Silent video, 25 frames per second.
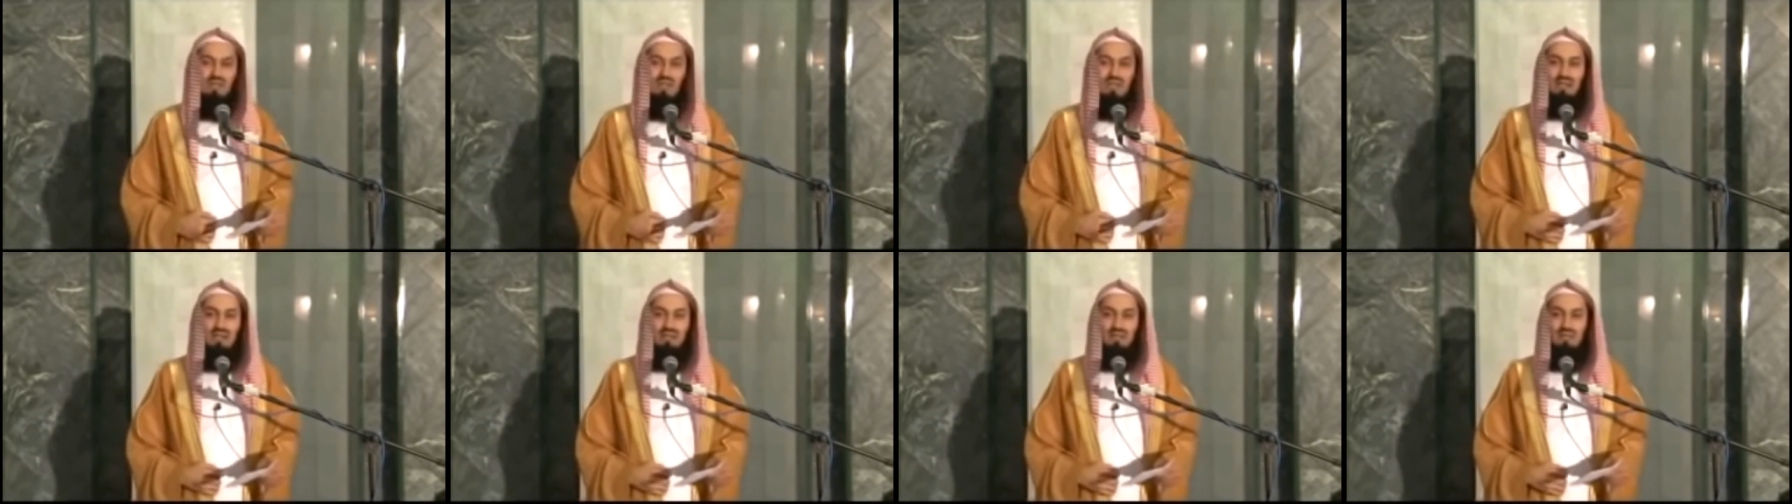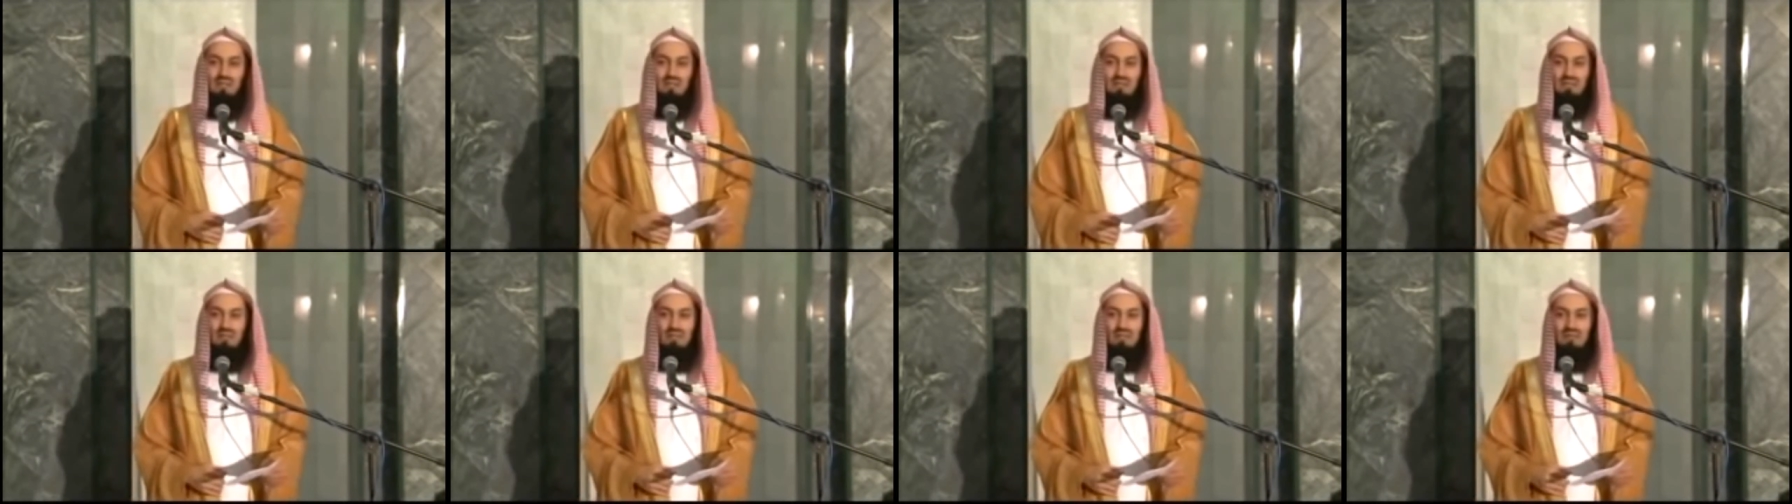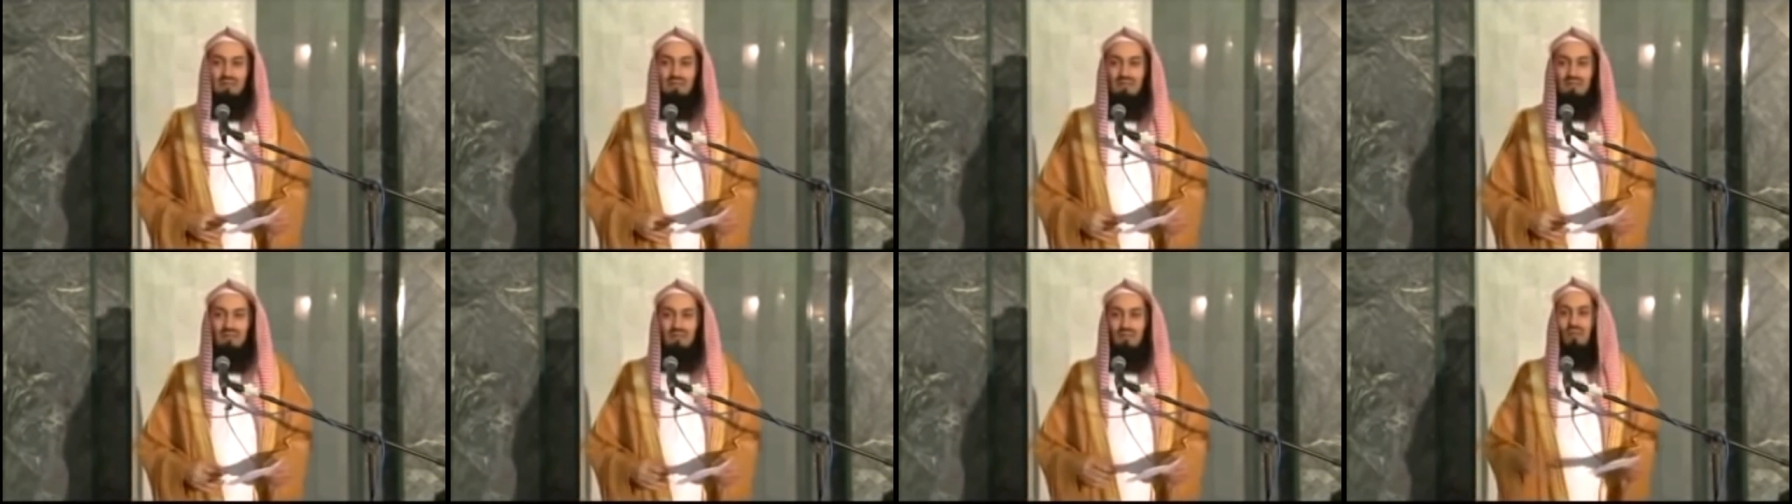result,
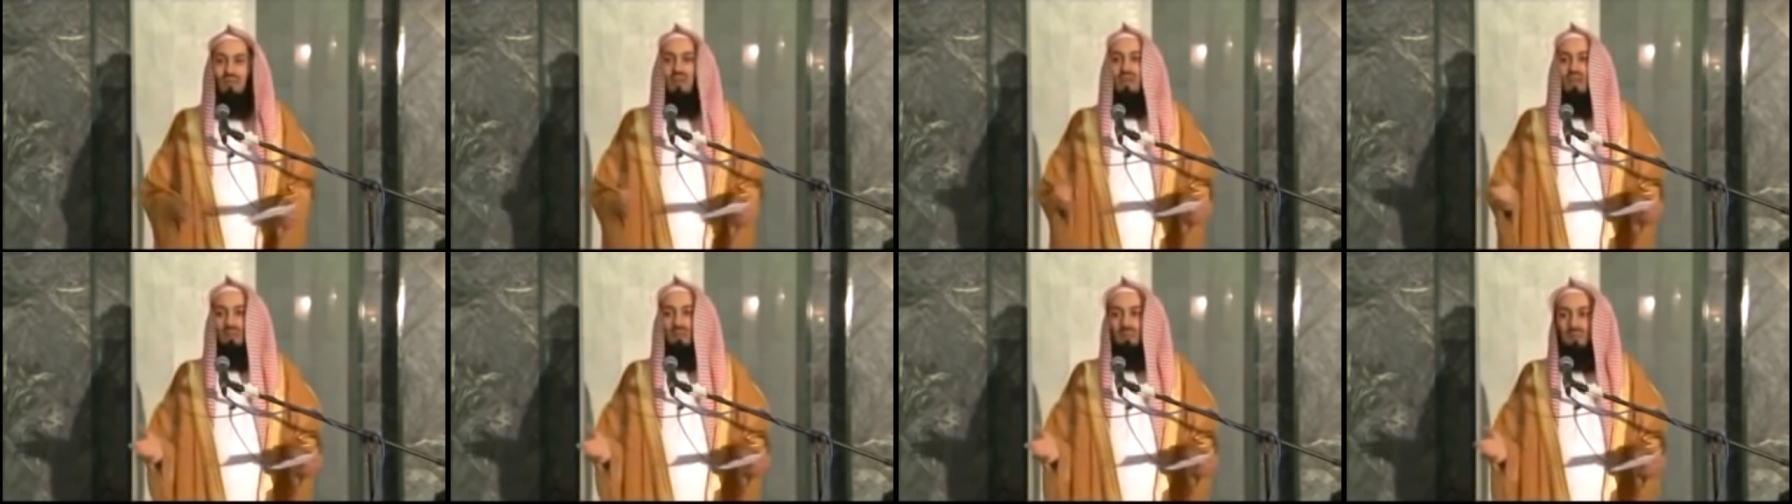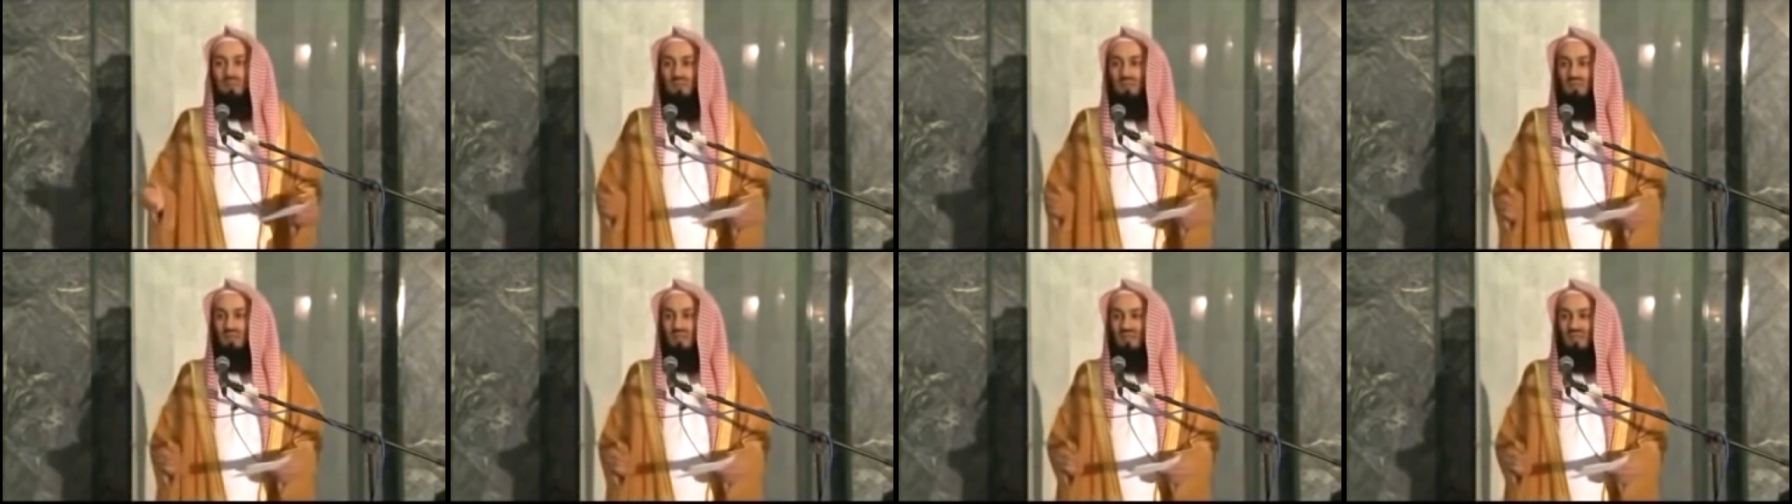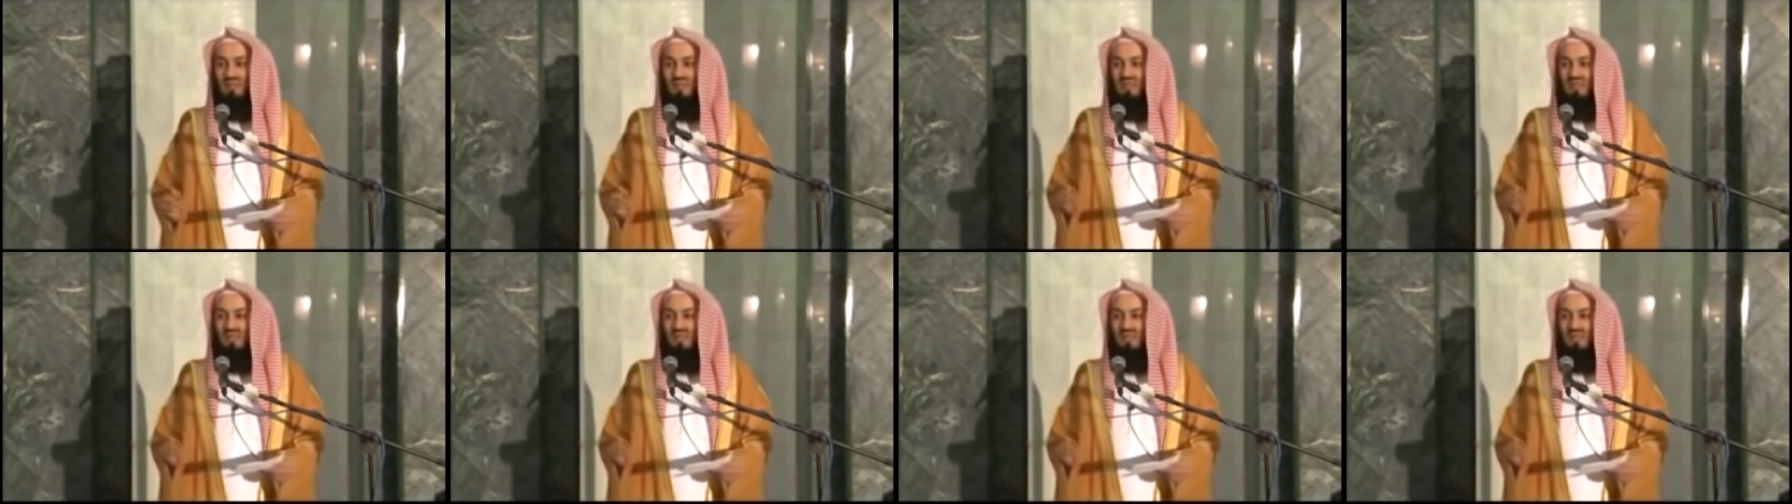what happened?